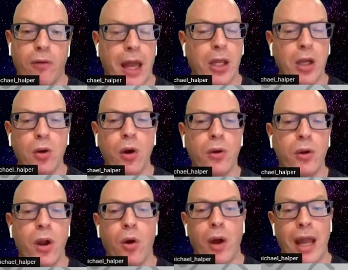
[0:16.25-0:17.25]
and you don't
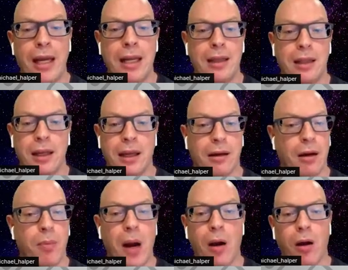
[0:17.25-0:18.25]
know anything
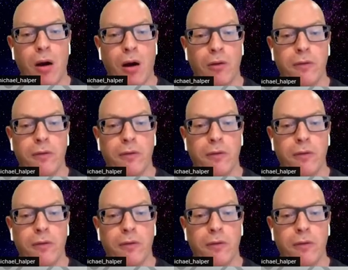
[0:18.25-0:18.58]
about golf,